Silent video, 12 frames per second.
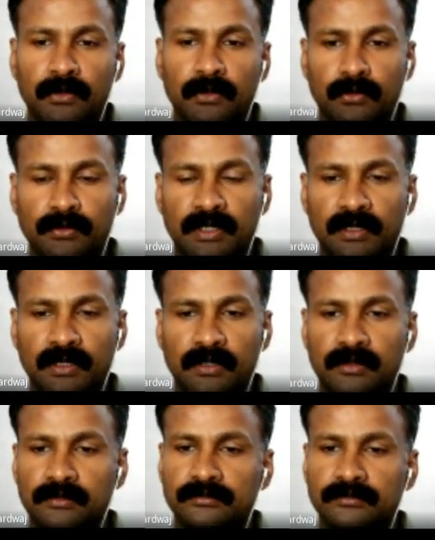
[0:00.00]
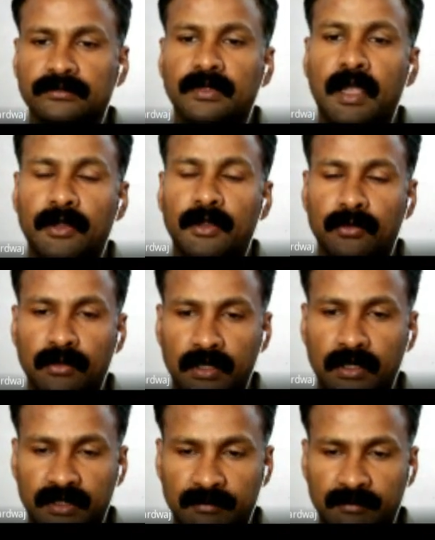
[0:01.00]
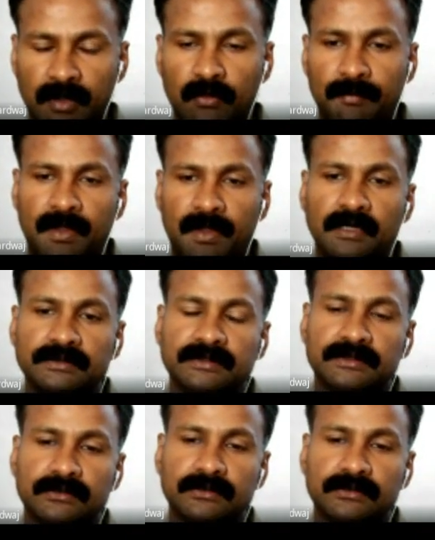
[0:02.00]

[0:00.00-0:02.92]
through the hydroelectric power plants,